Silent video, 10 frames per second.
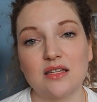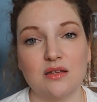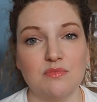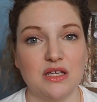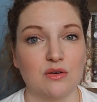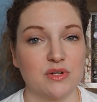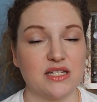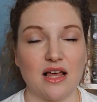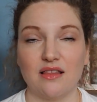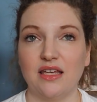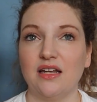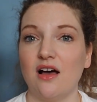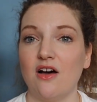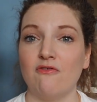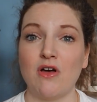It can be a retelling
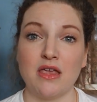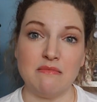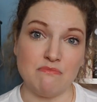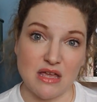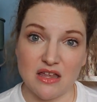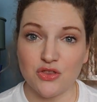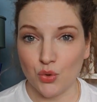of a myth